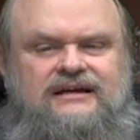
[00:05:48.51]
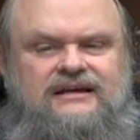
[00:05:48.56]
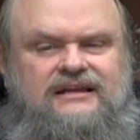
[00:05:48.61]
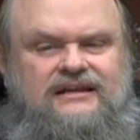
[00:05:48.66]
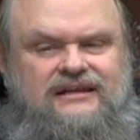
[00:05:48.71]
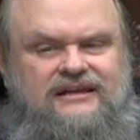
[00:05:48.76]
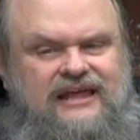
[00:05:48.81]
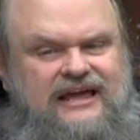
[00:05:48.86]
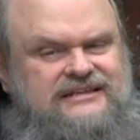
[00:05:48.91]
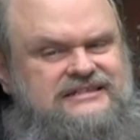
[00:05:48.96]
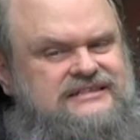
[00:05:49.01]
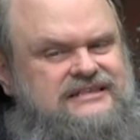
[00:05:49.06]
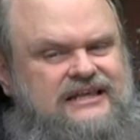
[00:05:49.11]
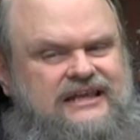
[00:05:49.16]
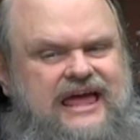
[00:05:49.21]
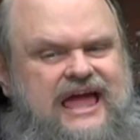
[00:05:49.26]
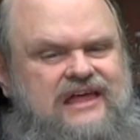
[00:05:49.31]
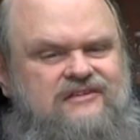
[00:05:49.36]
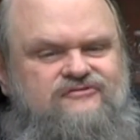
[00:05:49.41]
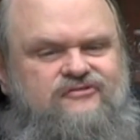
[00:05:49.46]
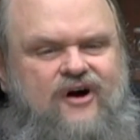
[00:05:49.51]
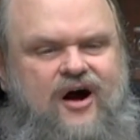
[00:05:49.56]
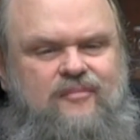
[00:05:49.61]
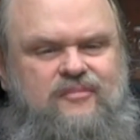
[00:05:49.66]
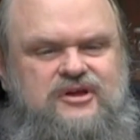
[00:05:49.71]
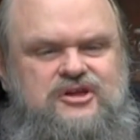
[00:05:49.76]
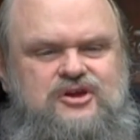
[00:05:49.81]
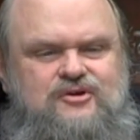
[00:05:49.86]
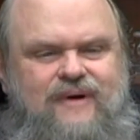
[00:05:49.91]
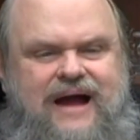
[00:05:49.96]
Lest the land
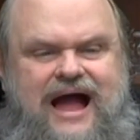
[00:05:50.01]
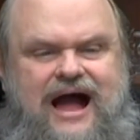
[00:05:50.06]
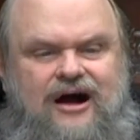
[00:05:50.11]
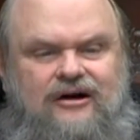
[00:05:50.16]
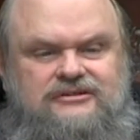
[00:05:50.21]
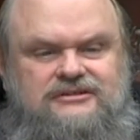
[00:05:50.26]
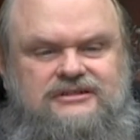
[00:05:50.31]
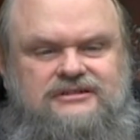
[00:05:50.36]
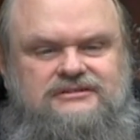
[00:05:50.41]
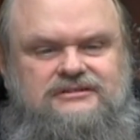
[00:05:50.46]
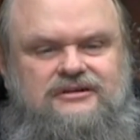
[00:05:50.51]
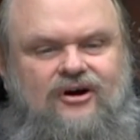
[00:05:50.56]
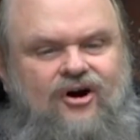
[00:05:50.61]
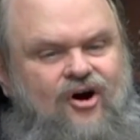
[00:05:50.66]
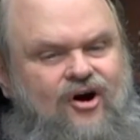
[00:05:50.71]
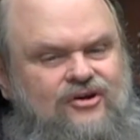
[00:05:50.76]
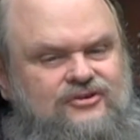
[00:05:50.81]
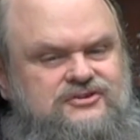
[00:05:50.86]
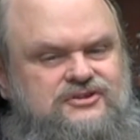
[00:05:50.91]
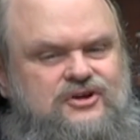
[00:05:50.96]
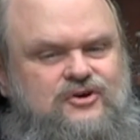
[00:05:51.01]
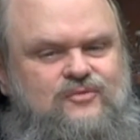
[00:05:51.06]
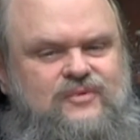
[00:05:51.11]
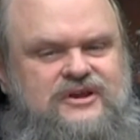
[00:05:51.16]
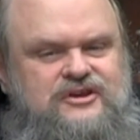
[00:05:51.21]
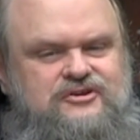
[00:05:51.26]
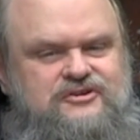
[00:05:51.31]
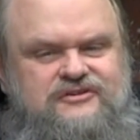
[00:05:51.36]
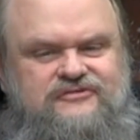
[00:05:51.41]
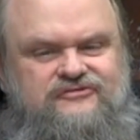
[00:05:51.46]
vomit you out also
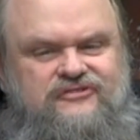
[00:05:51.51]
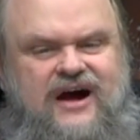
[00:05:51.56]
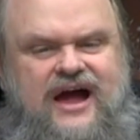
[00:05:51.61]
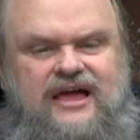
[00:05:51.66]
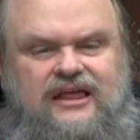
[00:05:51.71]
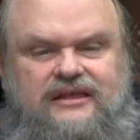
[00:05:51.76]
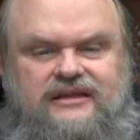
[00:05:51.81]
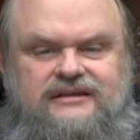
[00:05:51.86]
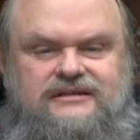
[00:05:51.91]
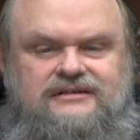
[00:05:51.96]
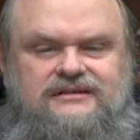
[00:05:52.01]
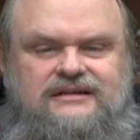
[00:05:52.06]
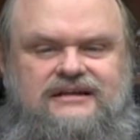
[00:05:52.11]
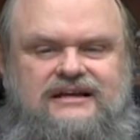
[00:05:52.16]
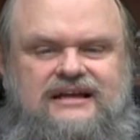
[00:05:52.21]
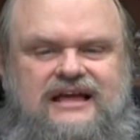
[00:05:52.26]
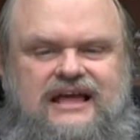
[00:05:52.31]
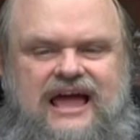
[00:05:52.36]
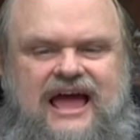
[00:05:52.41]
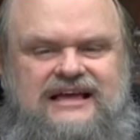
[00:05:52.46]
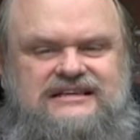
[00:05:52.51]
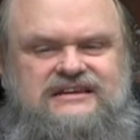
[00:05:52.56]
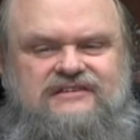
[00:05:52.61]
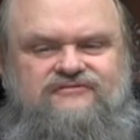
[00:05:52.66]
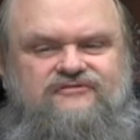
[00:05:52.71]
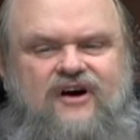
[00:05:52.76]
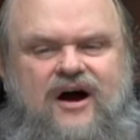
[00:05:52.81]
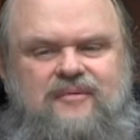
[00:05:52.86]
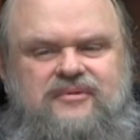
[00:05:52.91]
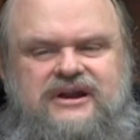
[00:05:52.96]
when you defile it, as it
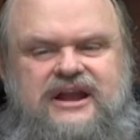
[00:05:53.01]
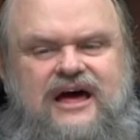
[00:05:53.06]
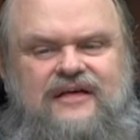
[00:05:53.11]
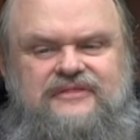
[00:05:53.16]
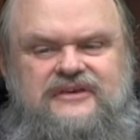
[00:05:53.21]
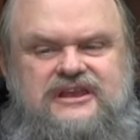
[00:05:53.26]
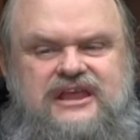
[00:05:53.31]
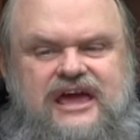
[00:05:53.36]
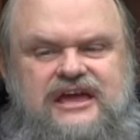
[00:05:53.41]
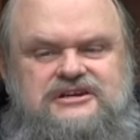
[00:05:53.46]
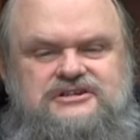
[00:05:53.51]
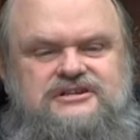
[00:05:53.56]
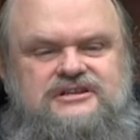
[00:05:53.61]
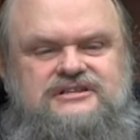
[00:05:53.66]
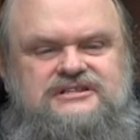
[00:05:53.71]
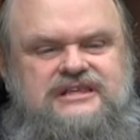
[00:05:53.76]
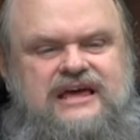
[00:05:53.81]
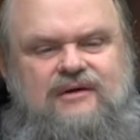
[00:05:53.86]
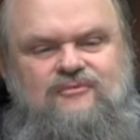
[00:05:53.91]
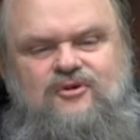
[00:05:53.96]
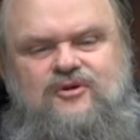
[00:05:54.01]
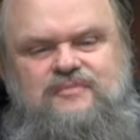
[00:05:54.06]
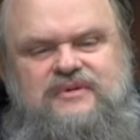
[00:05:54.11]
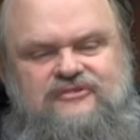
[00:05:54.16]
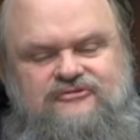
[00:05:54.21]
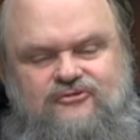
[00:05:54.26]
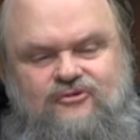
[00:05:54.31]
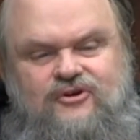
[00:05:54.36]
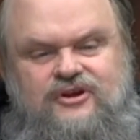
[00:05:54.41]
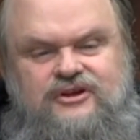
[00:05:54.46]
vomited out the nations that were
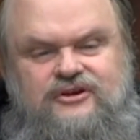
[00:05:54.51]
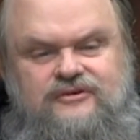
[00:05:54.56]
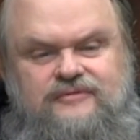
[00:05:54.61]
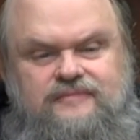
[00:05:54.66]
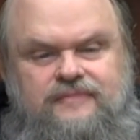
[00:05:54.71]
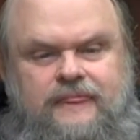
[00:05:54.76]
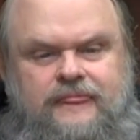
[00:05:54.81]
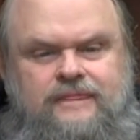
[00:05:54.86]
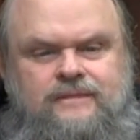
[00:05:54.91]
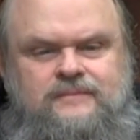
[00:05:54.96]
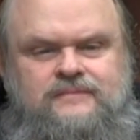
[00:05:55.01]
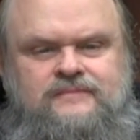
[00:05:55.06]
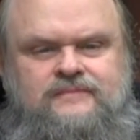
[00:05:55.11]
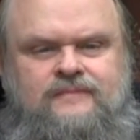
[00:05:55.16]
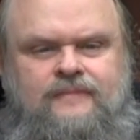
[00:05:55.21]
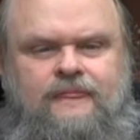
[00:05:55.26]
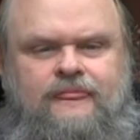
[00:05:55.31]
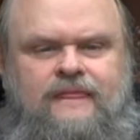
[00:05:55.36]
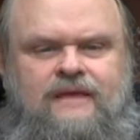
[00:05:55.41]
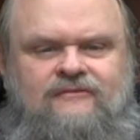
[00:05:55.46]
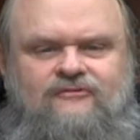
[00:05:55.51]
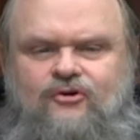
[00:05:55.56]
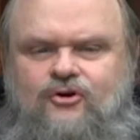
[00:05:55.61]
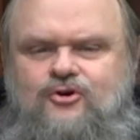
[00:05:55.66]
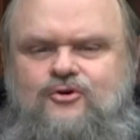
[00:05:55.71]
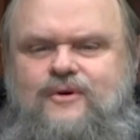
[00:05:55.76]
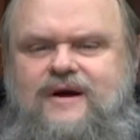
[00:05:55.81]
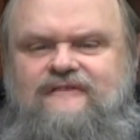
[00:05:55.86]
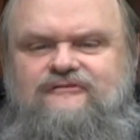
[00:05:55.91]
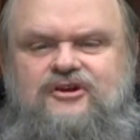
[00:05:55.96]
before you. For
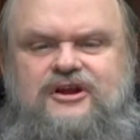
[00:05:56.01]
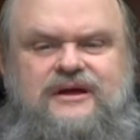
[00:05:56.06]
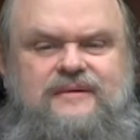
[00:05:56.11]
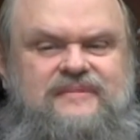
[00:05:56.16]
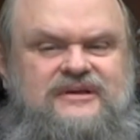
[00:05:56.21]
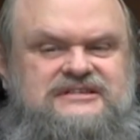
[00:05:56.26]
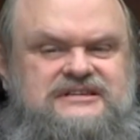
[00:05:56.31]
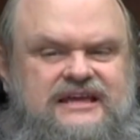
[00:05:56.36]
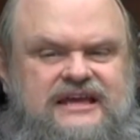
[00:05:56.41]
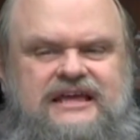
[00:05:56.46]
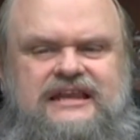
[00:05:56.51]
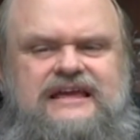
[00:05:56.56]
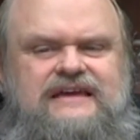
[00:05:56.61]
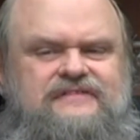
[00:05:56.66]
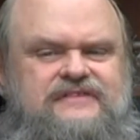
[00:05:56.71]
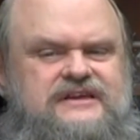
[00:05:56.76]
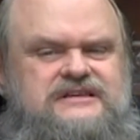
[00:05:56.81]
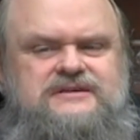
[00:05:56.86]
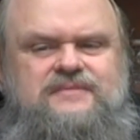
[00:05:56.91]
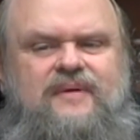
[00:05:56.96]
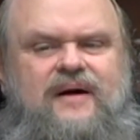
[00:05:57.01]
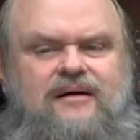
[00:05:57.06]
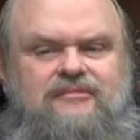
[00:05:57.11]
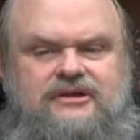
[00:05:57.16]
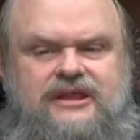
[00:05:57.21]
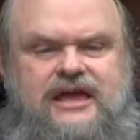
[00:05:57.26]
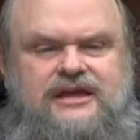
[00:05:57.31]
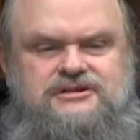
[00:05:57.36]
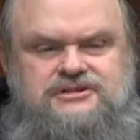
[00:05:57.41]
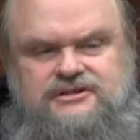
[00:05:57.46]
whoever commits any of these
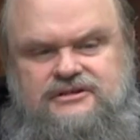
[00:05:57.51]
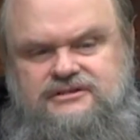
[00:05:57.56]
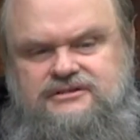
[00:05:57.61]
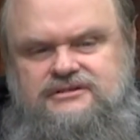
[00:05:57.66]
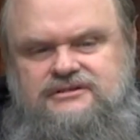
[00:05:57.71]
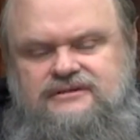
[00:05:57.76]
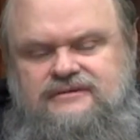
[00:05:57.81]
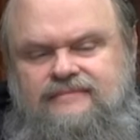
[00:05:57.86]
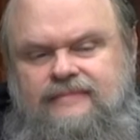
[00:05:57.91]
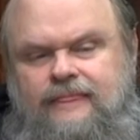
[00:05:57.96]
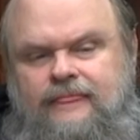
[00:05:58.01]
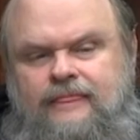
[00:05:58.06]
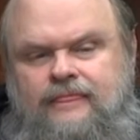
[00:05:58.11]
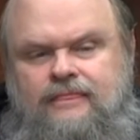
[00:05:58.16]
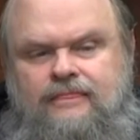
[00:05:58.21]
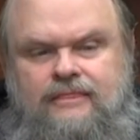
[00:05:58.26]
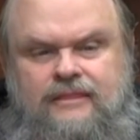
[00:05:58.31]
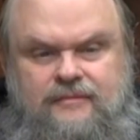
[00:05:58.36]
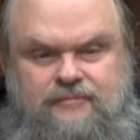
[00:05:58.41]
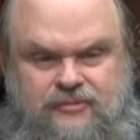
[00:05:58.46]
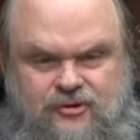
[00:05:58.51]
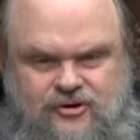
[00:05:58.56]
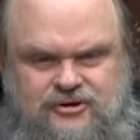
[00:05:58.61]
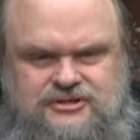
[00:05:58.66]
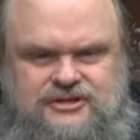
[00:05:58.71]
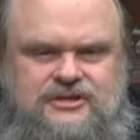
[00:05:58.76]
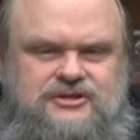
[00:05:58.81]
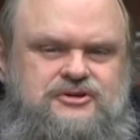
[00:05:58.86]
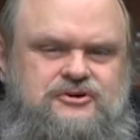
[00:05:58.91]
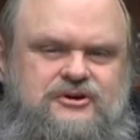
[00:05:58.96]
abominations, the
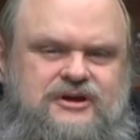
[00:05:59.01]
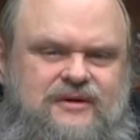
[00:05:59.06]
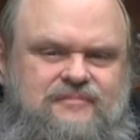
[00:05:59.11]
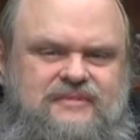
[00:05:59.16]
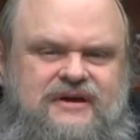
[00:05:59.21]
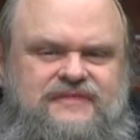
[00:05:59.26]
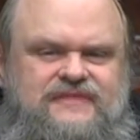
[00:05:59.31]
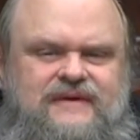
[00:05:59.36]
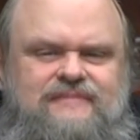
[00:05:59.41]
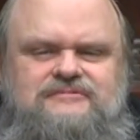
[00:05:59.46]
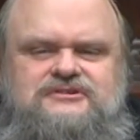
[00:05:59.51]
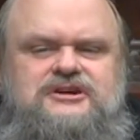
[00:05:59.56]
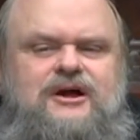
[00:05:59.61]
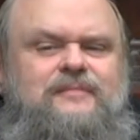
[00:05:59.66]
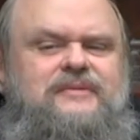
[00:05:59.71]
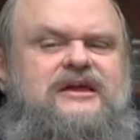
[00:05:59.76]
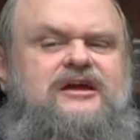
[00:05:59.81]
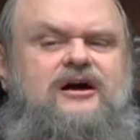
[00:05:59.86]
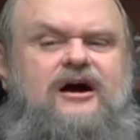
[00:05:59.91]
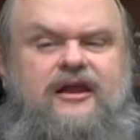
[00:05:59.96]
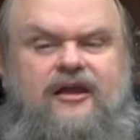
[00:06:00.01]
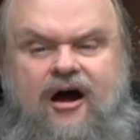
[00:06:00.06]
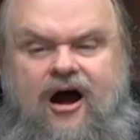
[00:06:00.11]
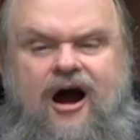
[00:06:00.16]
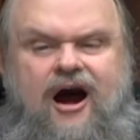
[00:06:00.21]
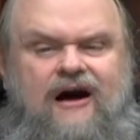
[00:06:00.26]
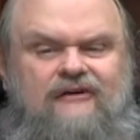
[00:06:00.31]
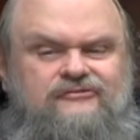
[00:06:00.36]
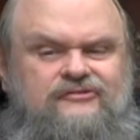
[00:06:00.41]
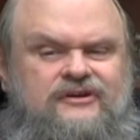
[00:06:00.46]
persons who commit them shall be cut
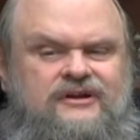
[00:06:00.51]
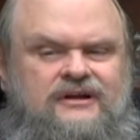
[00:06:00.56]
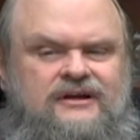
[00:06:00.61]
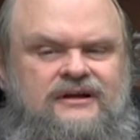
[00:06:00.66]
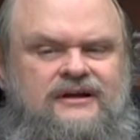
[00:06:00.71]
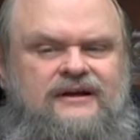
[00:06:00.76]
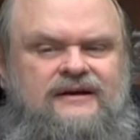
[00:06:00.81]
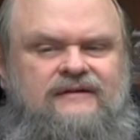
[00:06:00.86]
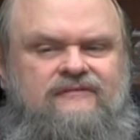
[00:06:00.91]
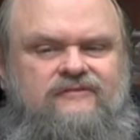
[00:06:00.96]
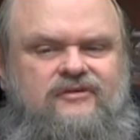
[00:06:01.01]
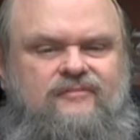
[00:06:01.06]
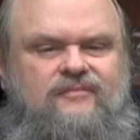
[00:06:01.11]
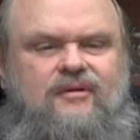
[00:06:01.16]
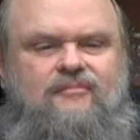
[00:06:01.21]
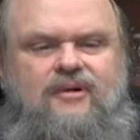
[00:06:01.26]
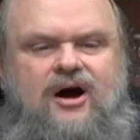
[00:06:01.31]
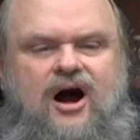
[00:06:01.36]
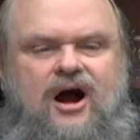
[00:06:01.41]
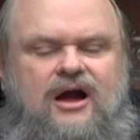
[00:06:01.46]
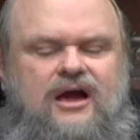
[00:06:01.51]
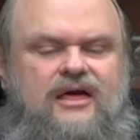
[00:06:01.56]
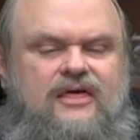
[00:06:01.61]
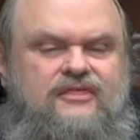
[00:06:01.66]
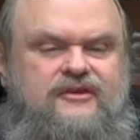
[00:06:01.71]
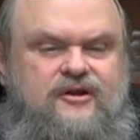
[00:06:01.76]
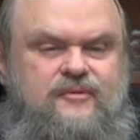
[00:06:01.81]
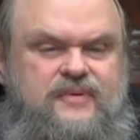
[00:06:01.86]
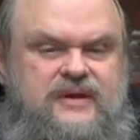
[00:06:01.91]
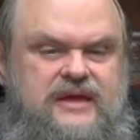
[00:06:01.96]
off from among
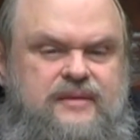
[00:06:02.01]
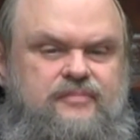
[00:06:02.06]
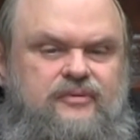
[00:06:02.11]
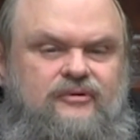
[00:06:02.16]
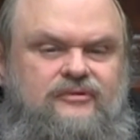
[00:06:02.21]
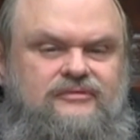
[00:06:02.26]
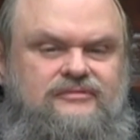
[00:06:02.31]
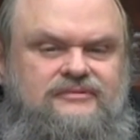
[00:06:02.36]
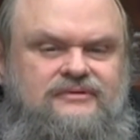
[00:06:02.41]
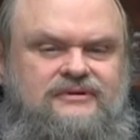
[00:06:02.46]
their people.